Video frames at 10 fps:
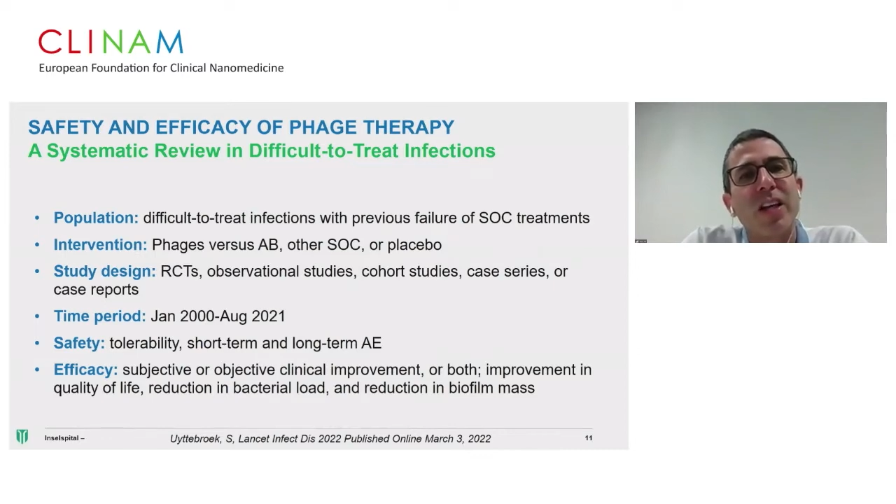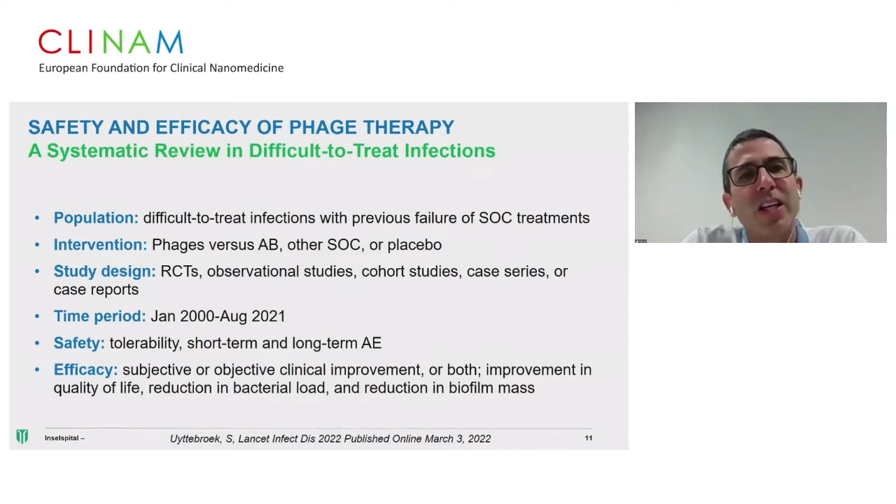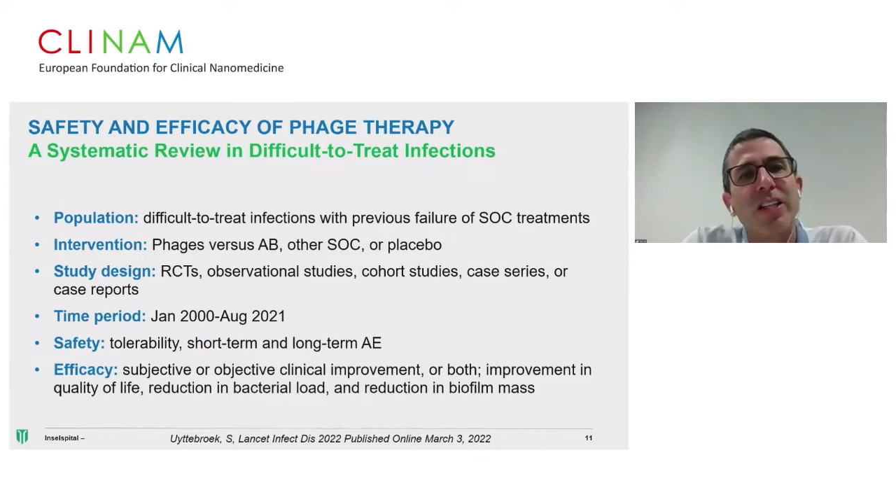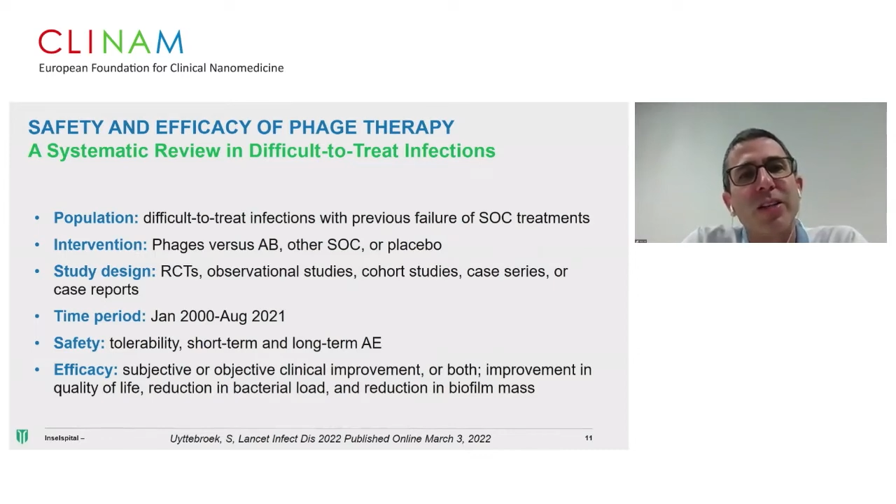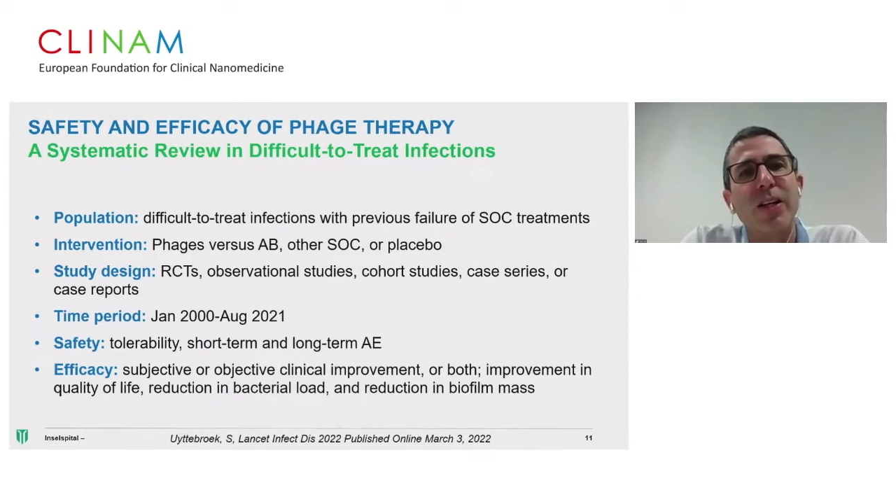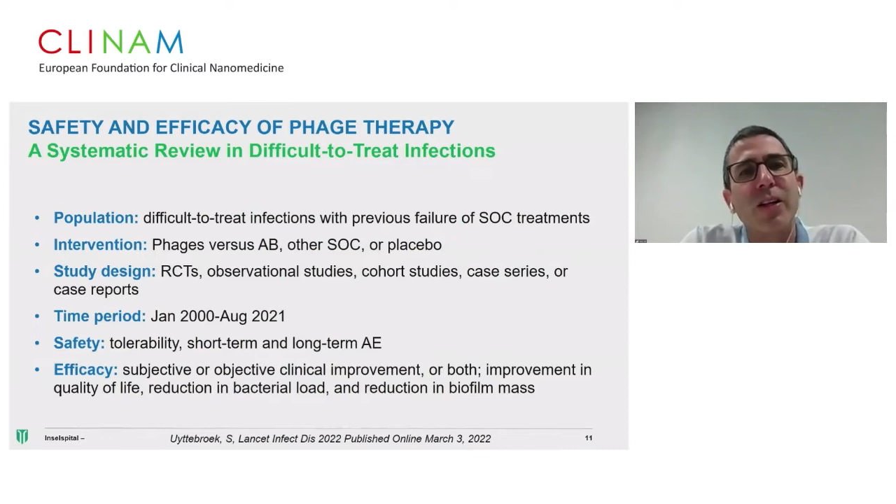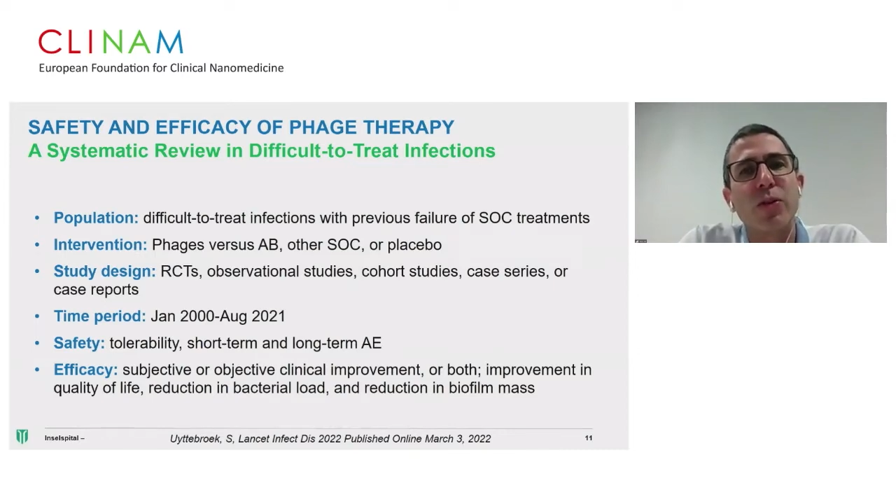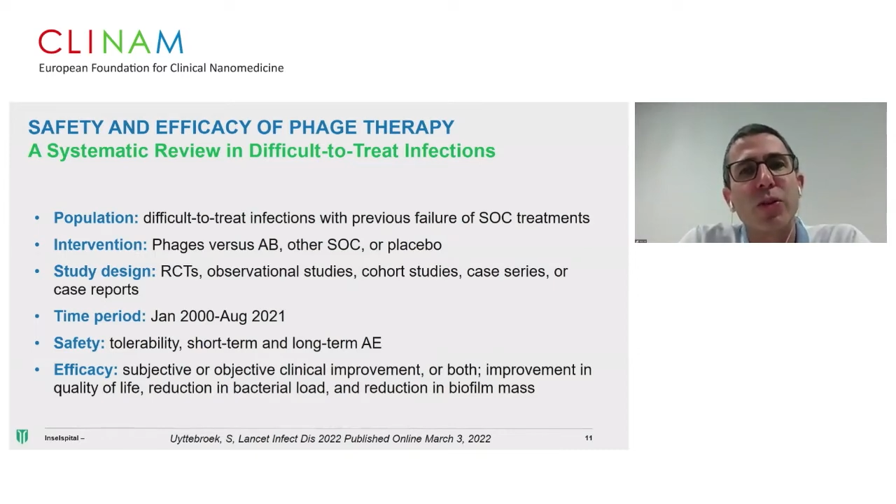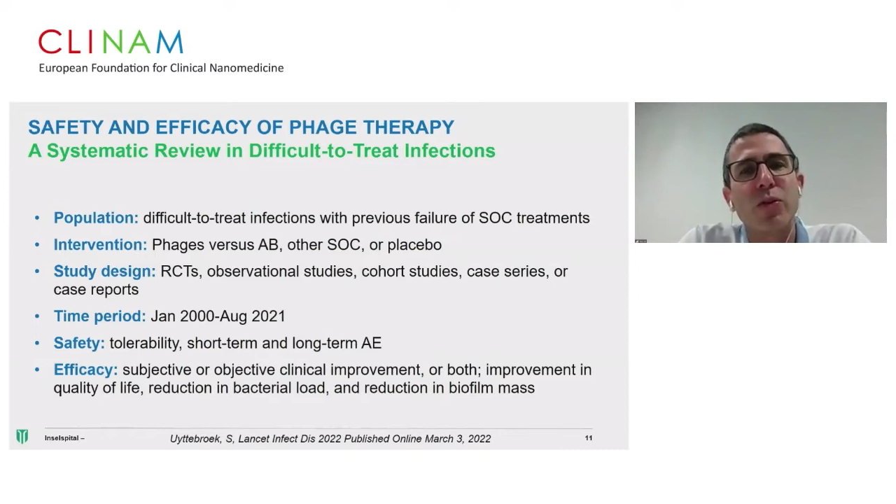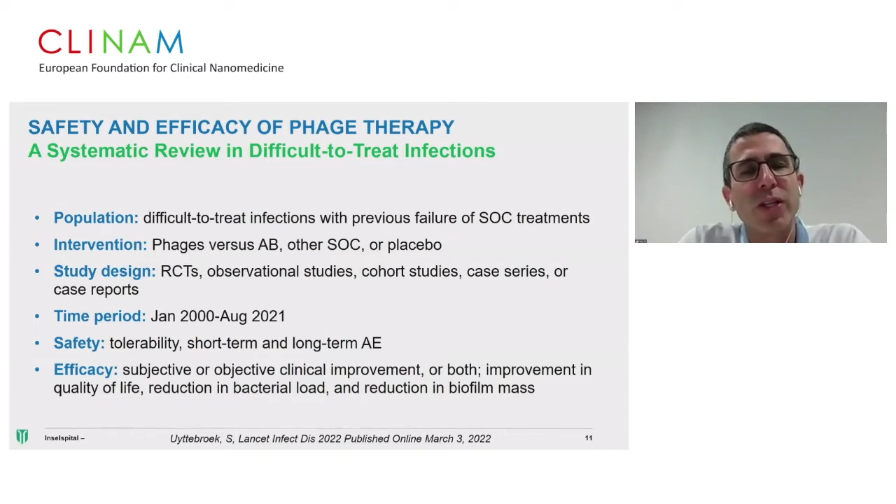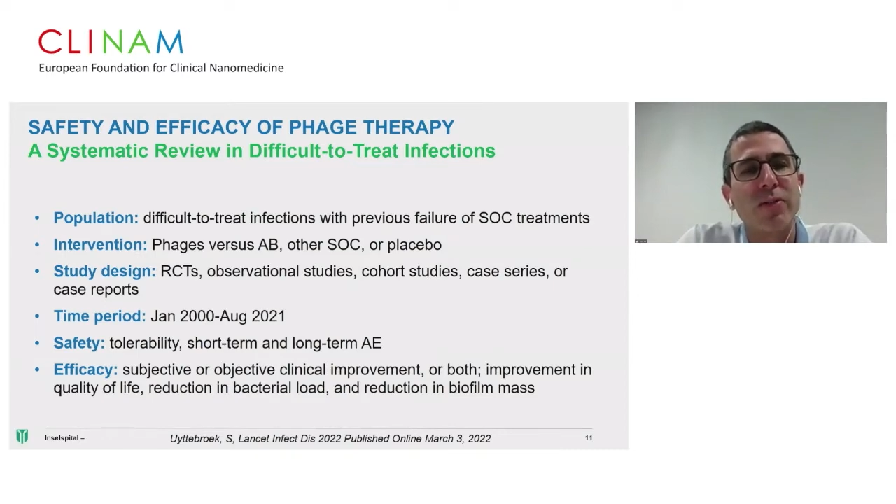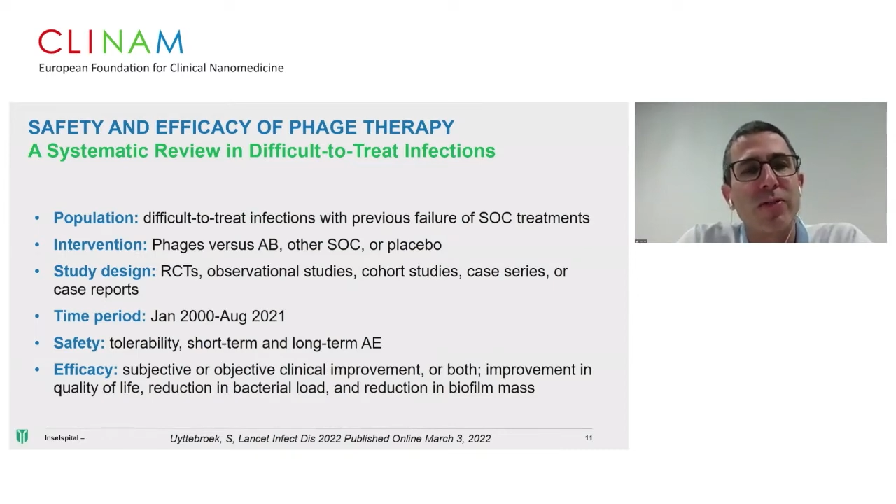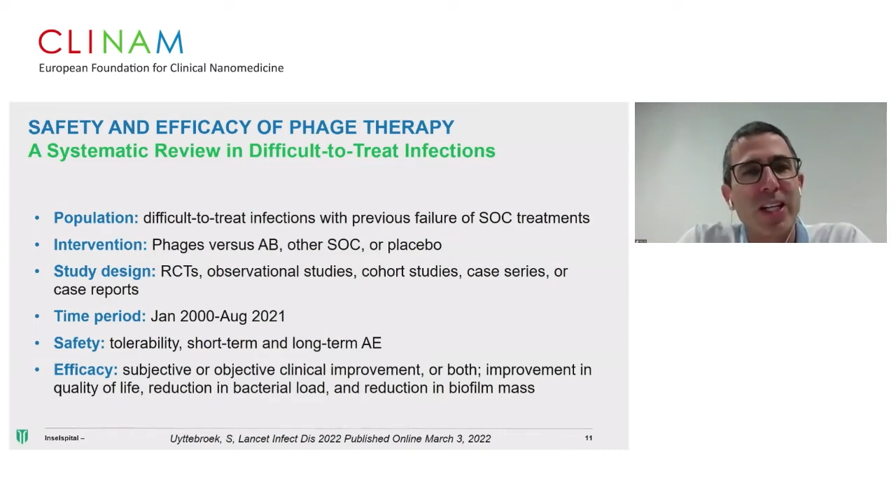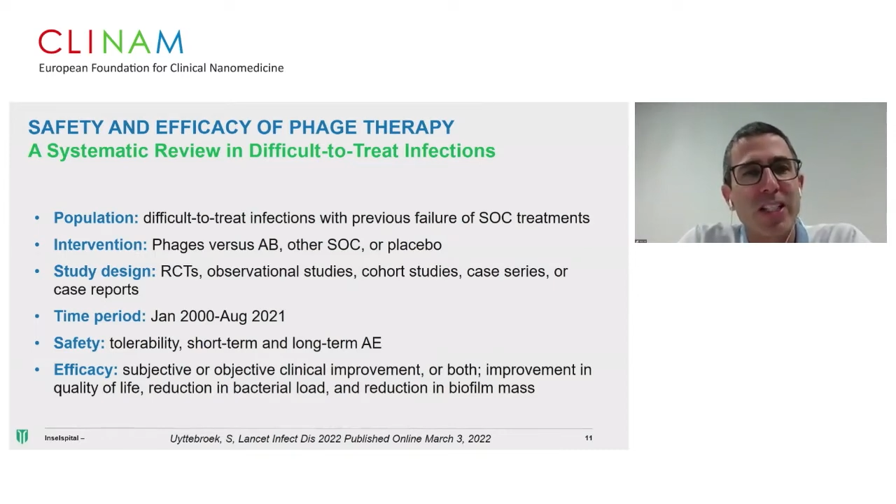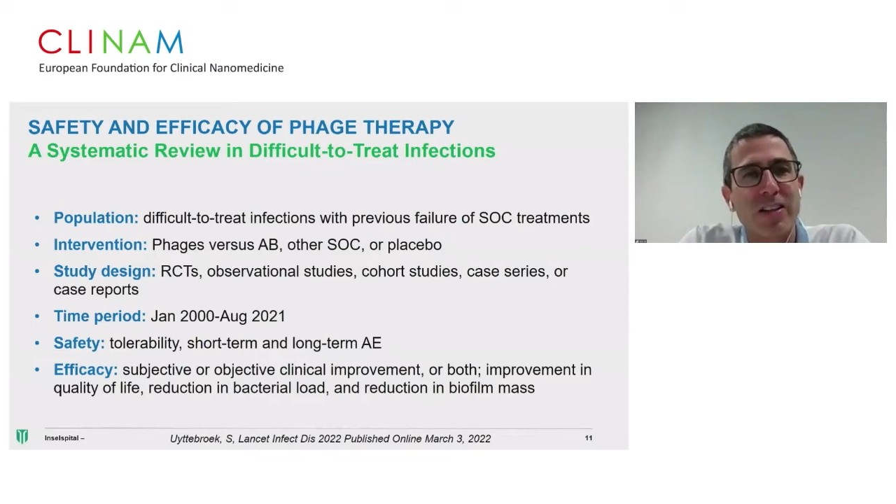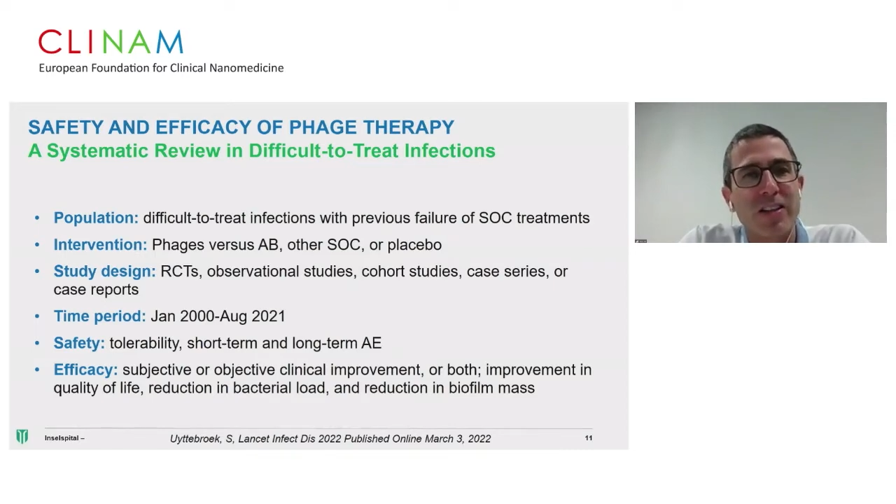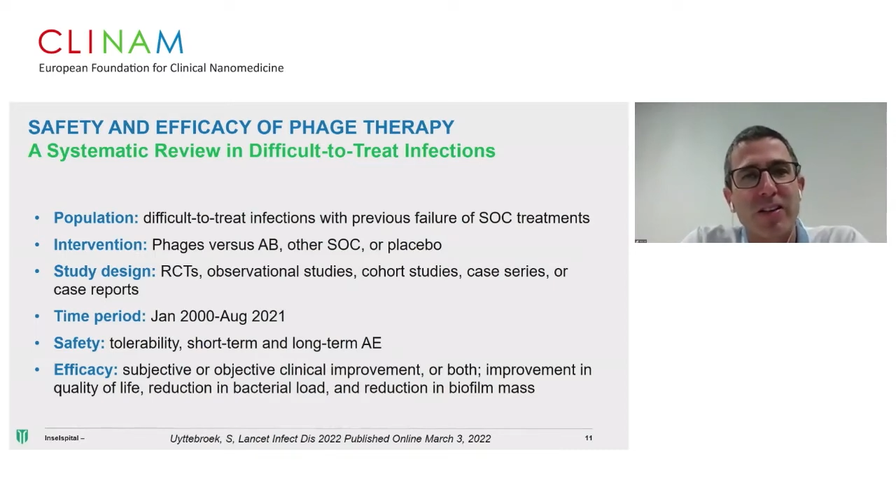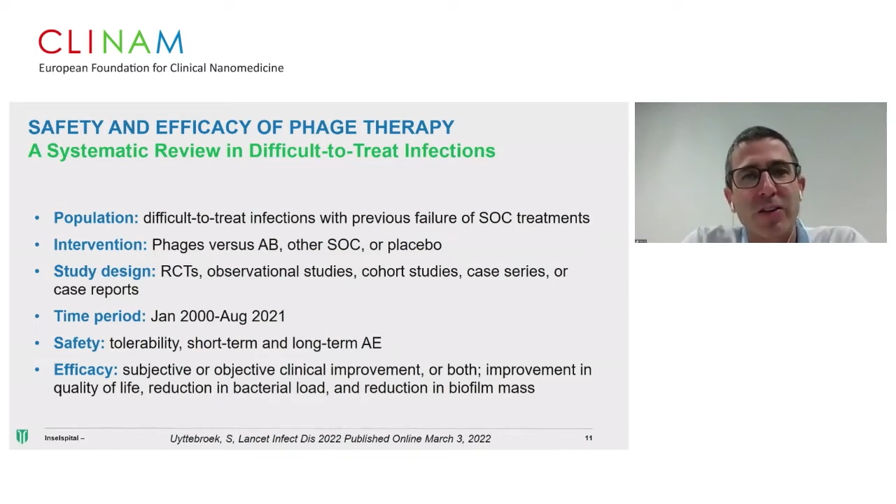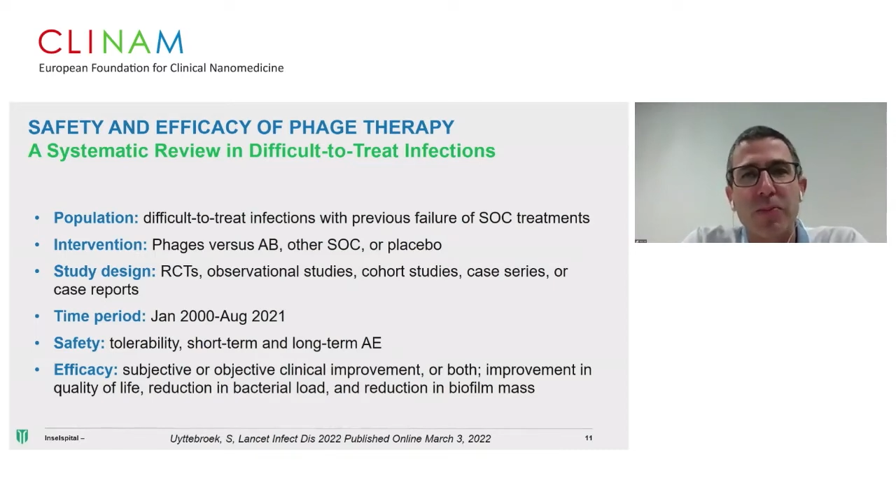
in difficult to treat infections.